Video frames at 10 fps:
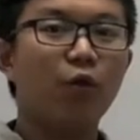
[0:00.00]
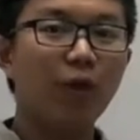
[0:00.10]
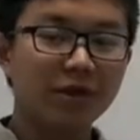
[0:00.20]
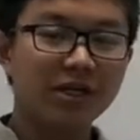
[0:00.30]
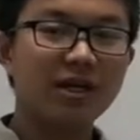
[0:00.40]

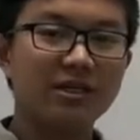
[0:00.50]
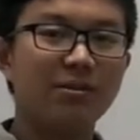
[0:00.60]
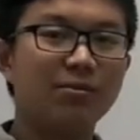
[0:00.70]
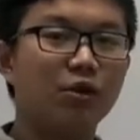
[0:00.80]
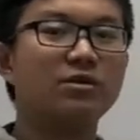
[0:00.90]
Vertical
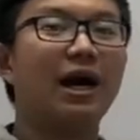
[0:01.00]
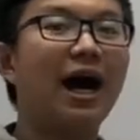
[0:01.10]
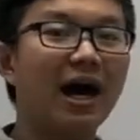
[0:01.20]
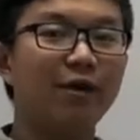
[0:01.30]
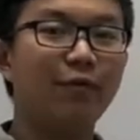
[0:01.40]
asymptotes
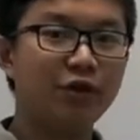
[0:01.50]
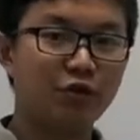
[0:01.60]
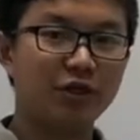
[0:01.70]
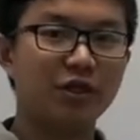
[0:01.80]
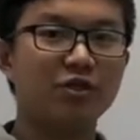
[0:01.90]
are the
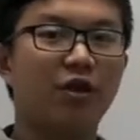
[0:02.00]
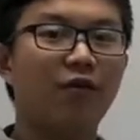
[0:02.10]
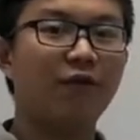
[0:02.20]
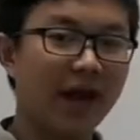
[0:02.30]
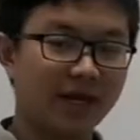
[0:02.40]
restrictions
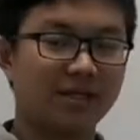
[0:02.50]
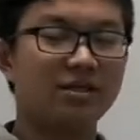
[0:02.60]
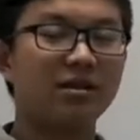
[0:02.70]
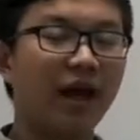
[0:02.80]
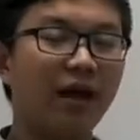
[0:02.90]
of
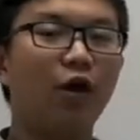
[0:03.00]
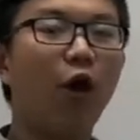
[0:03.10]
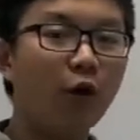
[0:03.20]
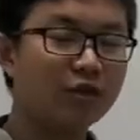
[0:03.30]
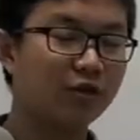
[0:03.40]
x, and
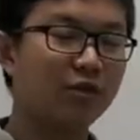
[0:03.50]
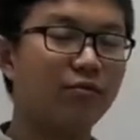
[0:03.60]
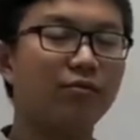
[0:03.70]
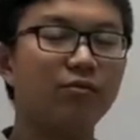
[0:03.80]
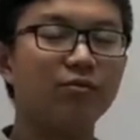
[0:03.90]
horizontal
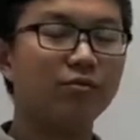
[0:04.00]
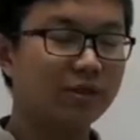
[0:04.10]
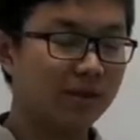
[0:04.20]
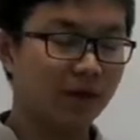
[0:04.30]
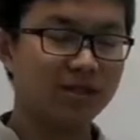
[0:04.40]

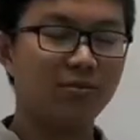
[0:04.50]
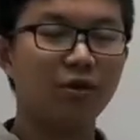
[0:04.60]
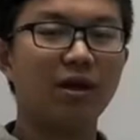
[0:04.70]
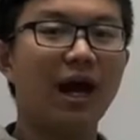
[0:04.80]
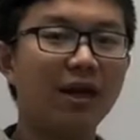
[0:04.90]

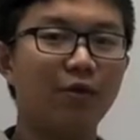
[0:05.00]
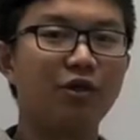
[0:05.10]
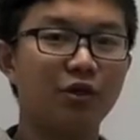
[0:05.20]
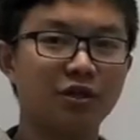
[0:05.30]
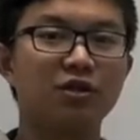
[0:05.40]
asymptotes are the
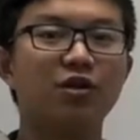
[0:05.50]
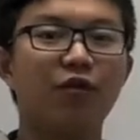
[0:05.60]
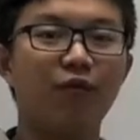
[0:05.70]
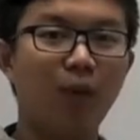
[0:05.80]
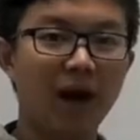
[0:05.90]
restrictions
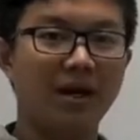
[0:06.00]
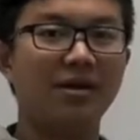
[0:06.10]
of y.